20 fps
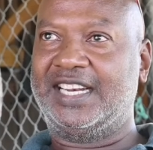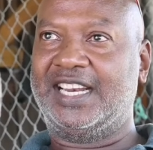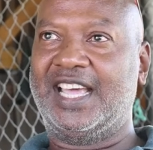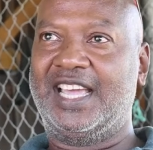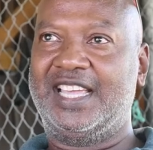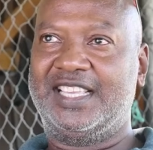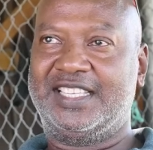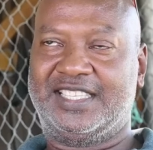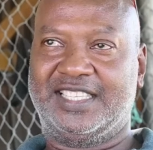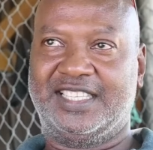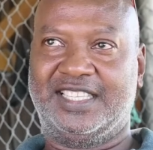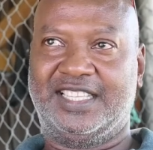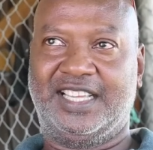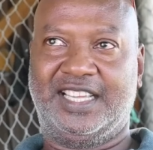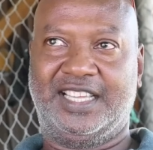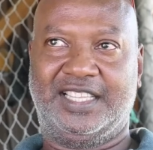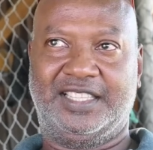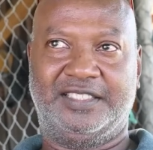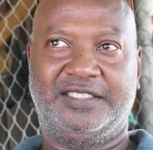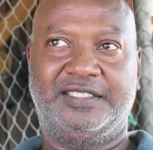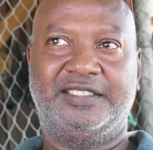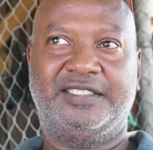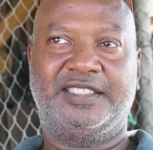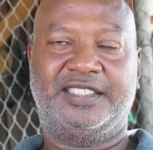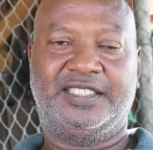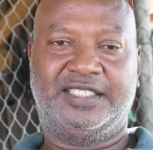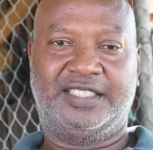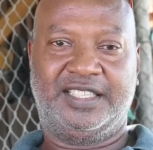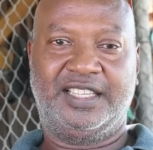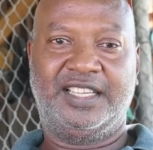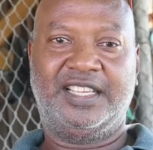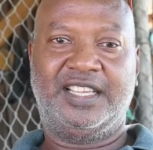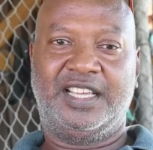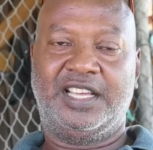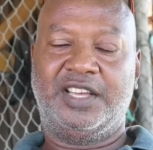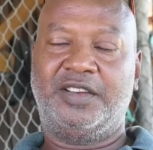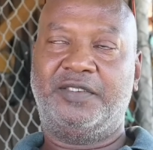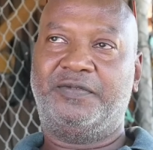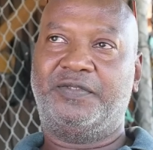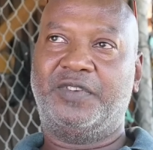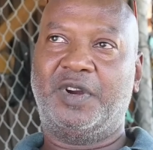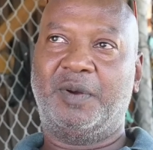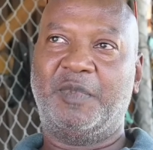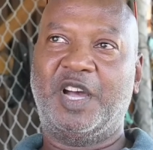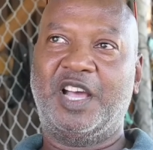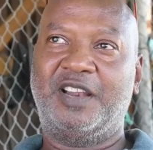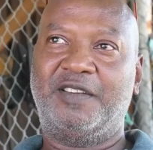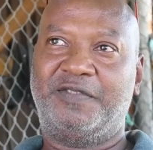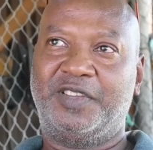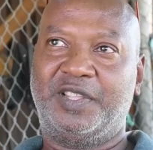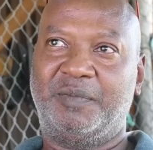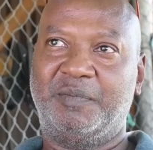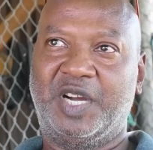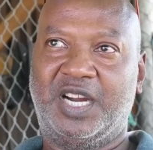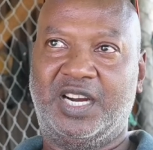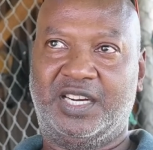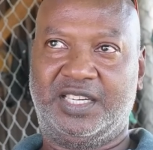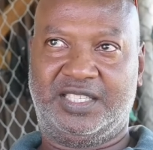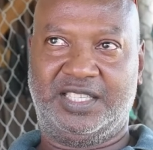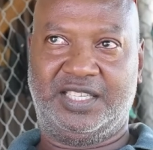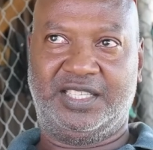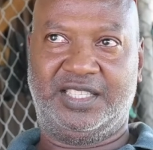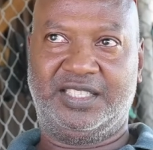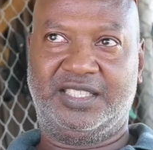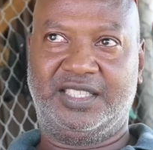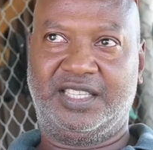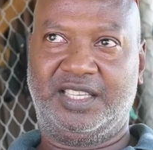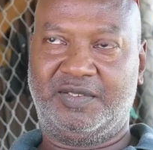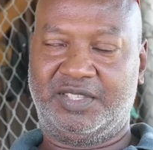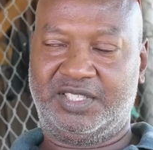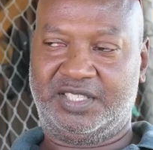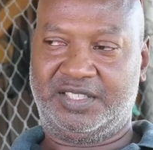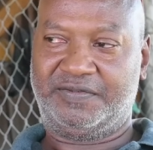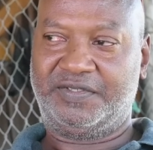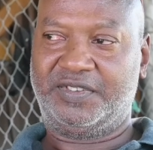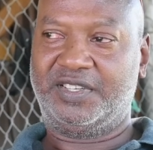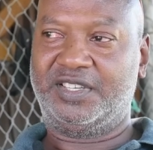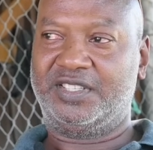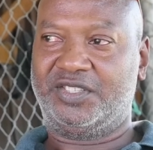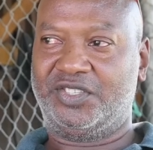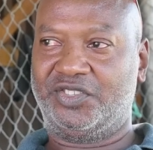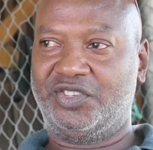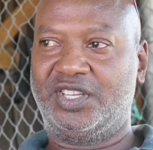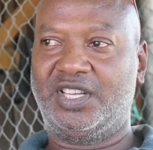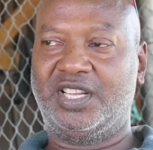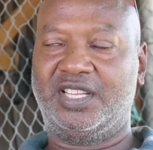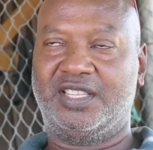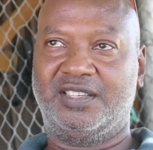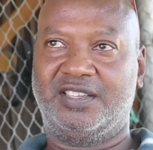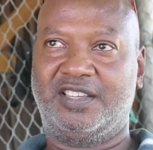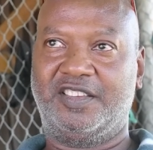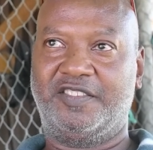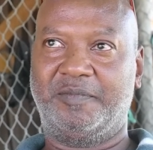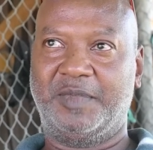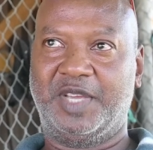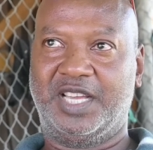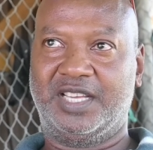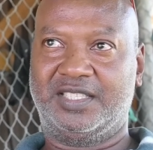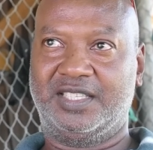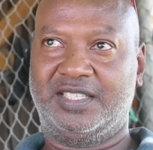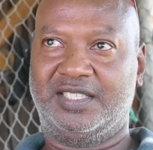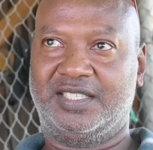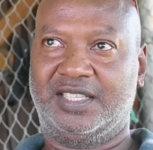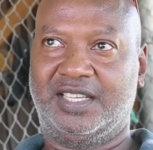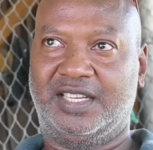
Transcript: license from Alvin Martin. He was the first trainer to give me assistant.